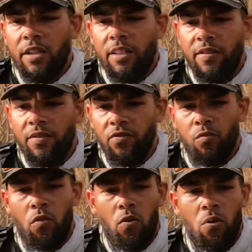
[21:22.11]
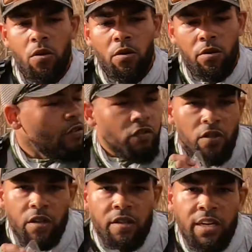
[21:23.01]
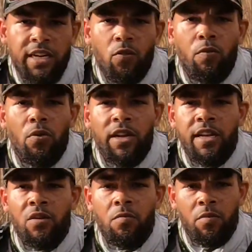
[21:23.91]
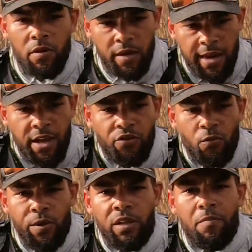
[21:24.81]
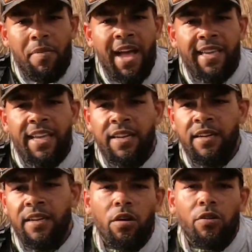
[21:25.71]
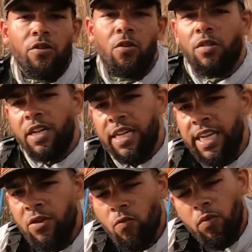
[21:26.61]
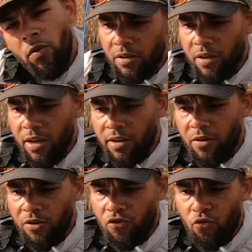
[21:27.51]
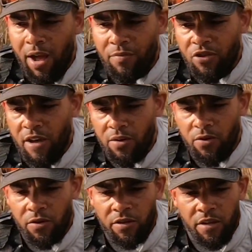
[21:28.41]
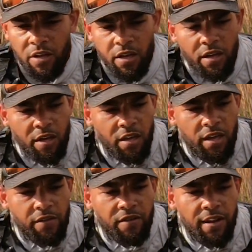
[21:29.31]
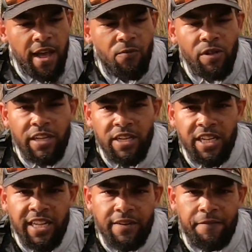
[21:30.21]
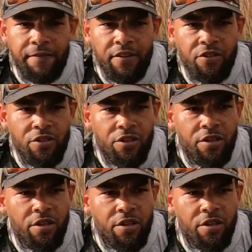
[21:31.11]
This is more stuck the needle point in them, now you're reeling back in. You know, the needle point on a good drop shot hook is not really going to let a fish